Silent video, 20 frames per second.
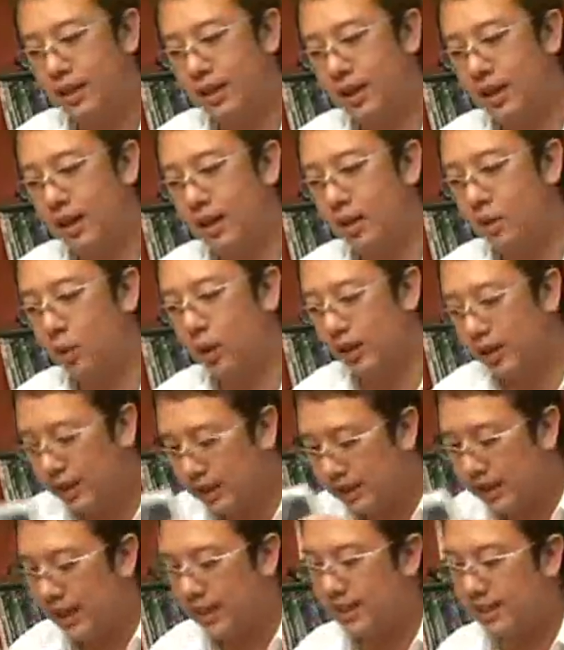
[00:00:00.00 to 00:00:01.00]
What
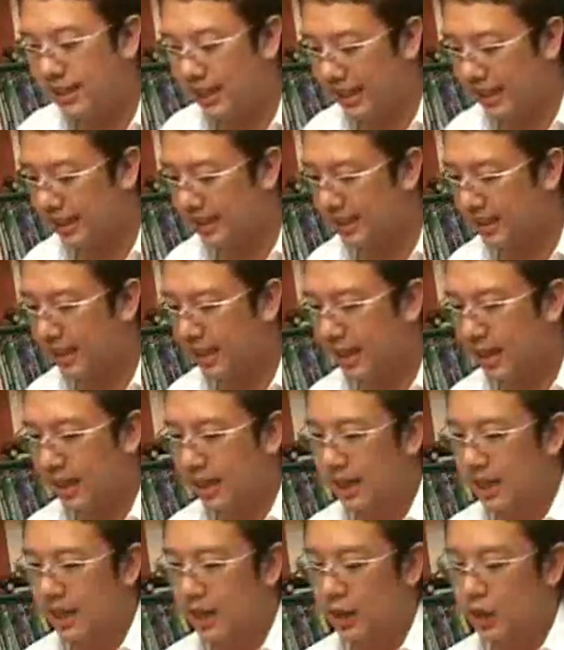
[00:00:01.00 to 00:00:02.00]
it does is,
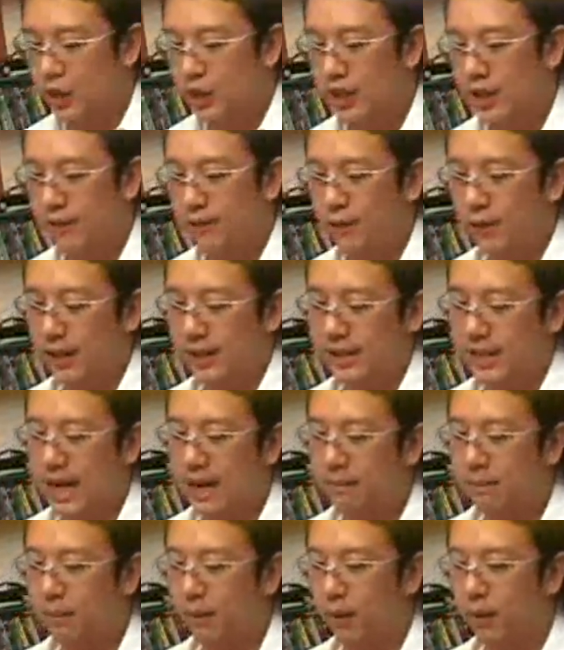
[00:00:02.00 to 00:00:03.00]
you see, for
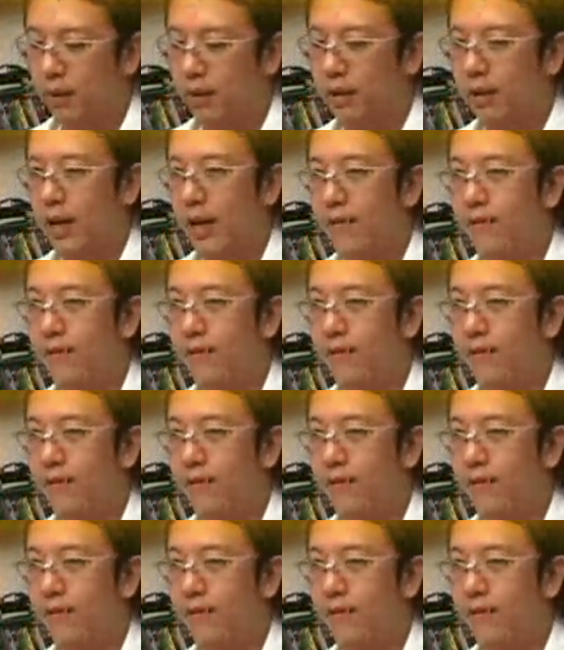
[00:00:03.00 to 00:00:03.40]
example,